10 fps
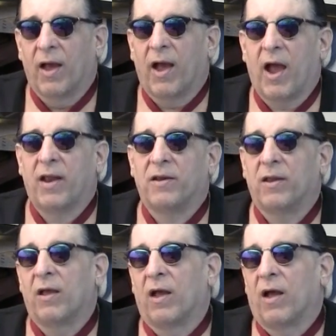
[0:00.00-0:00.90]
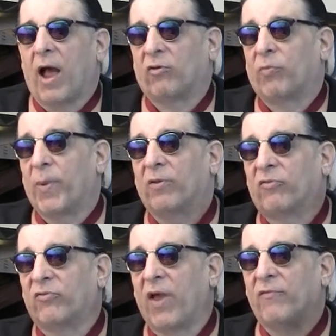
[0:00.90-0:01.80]
and I spent
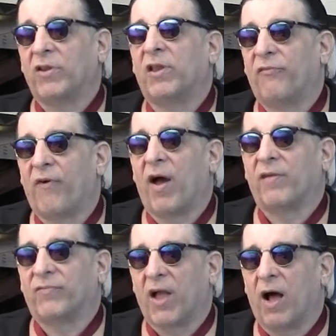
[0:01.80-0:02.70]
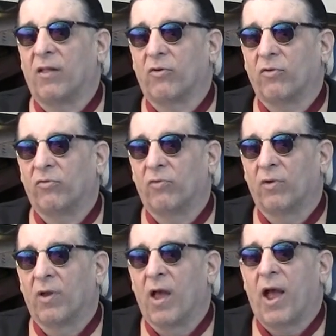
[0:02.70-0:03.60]
$75,
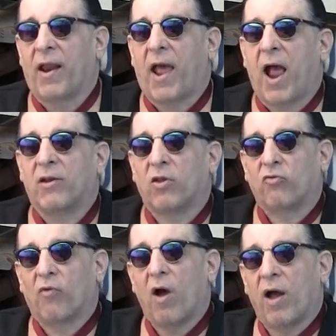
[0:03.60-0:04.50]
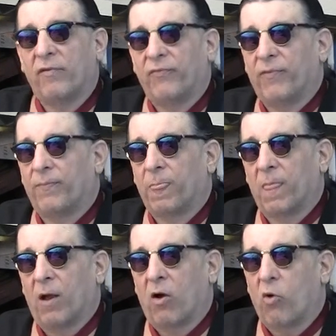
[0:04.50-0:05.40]
and I had to drive
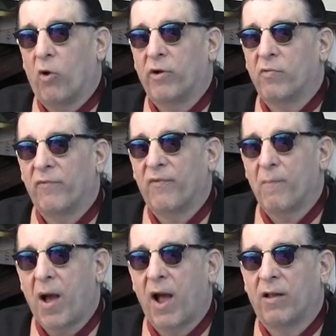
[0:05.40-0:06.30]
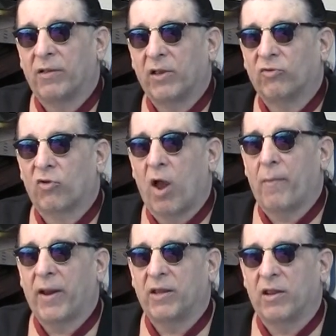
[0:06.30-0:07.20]
a quarter of a mile each
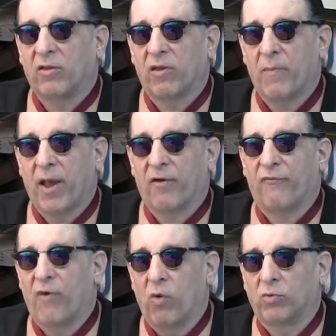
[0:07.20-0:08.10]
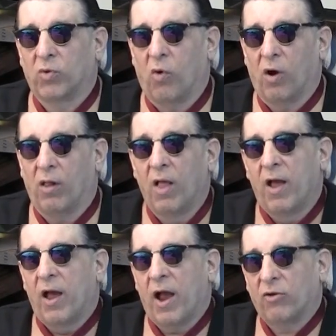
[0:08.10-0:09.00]
time I needed to make a phone call
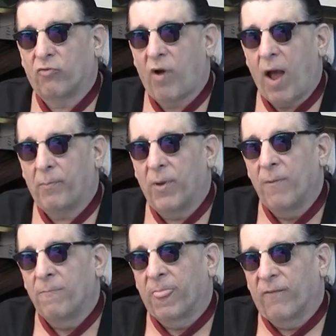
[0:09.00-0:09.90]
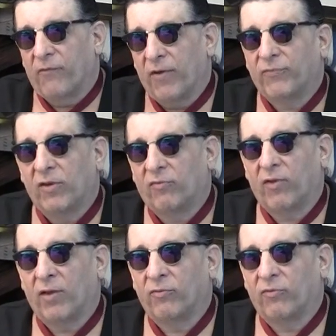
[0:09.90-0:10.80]
and drop 50
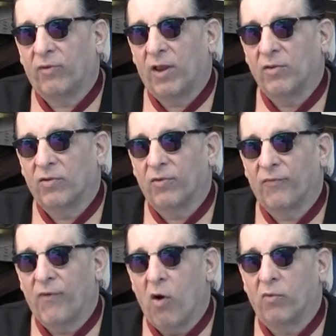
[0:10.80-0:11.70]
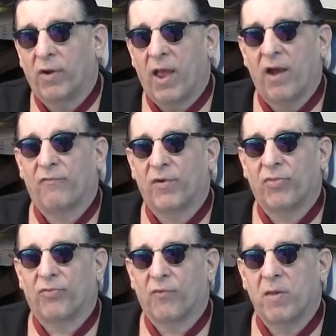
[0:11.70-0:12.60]
cents into the phone every
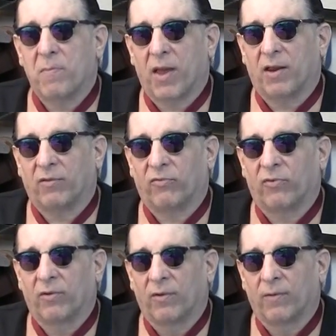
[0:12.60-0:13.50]
3 minutes.